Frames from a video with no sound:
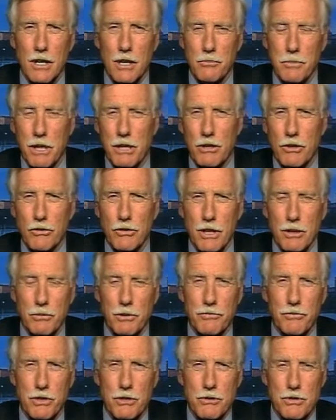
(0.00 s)
because they
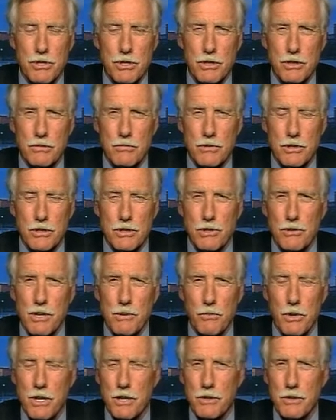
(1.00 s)
refuse to
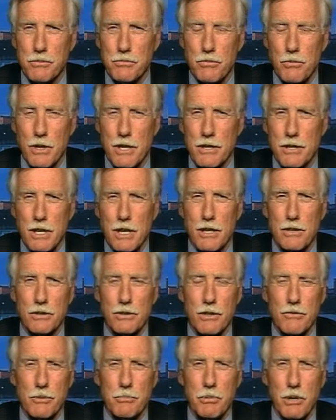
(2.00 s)
join one of the
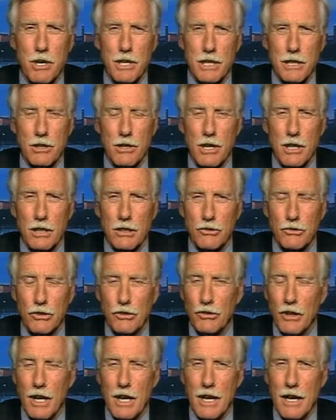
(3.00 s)
other of the party
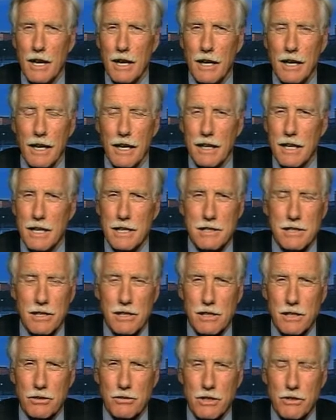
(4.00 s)
caucuses. I got to
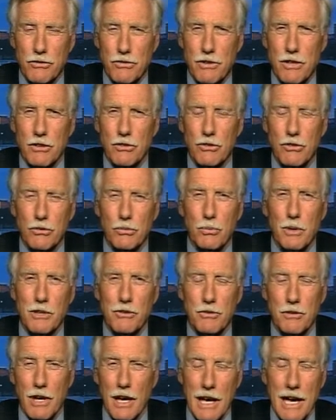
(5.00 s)
tell you, Chris, this is
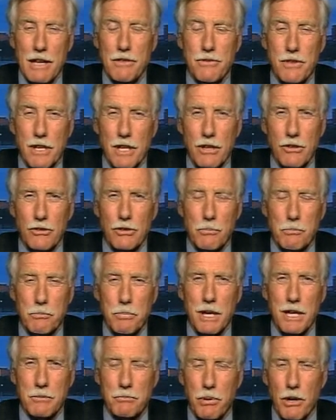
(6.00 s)
what I think is a
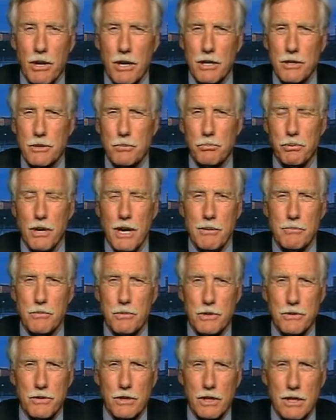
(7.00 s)
big part of the problem
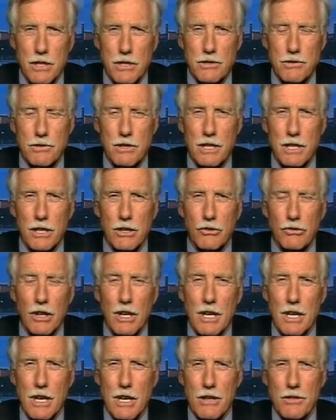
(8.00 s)
with the country is
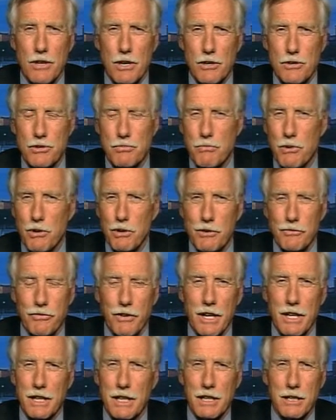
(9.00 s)
there's more
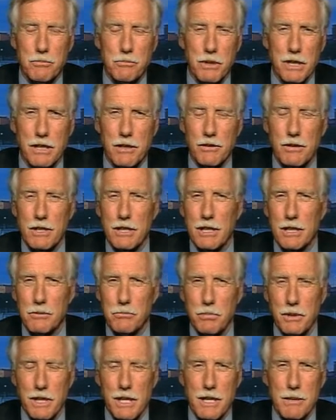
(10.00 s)
fighting and bickering
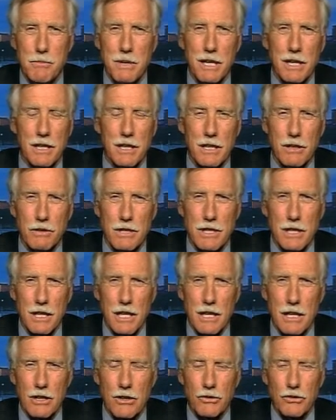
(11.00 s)
and blaming and everything
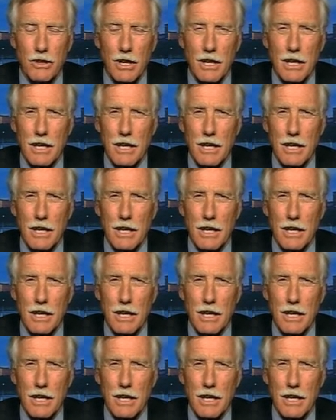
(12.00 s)
else,